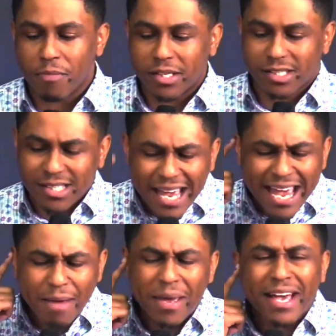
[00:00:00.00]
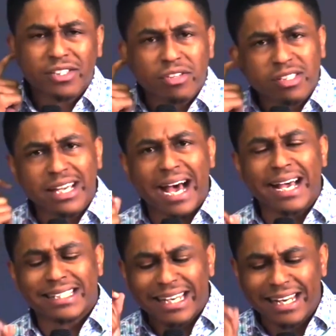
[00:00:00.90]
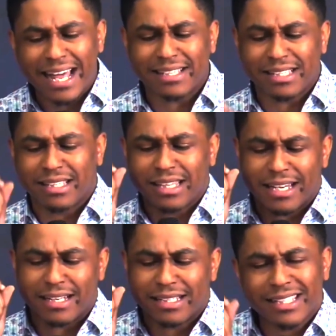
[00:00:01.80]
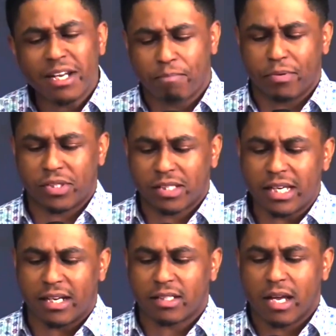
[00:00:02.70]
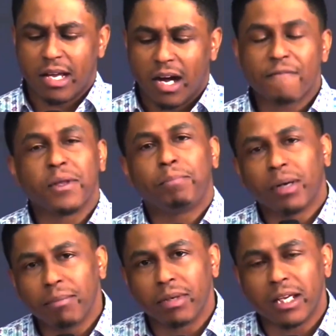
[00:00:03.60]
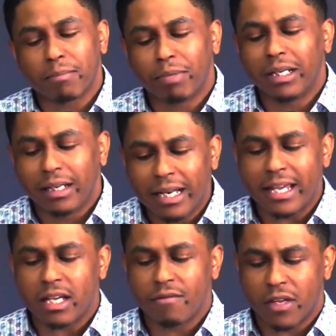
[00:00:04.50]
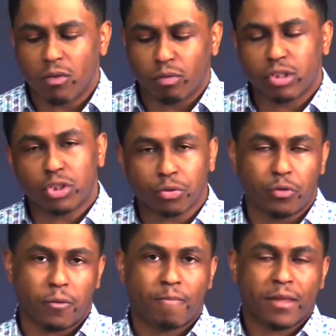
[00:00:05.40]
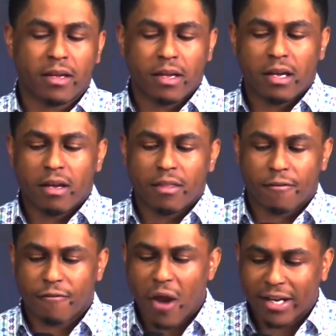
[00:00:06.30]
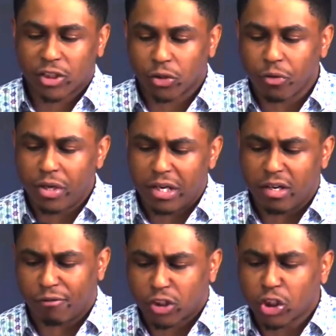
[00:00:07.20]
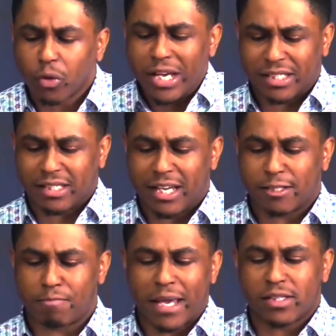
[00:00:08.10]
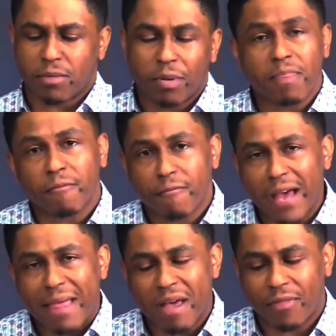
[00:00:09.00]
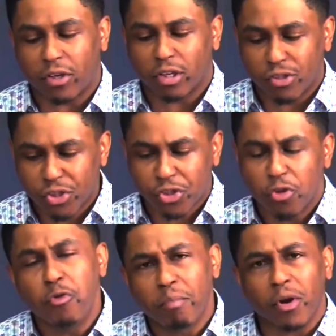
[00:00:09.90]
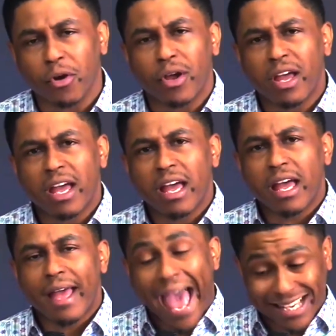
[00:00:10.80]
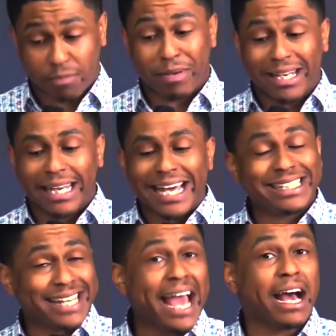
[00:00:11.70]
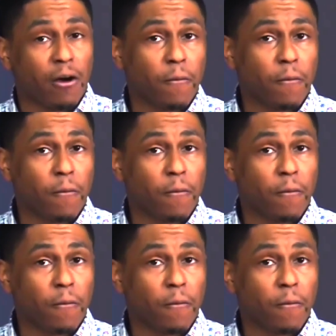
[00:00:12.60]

the same exercise, less than 10% of the public believe it was true. The fracturing of trust is based upon the fact that the consumer has been let down.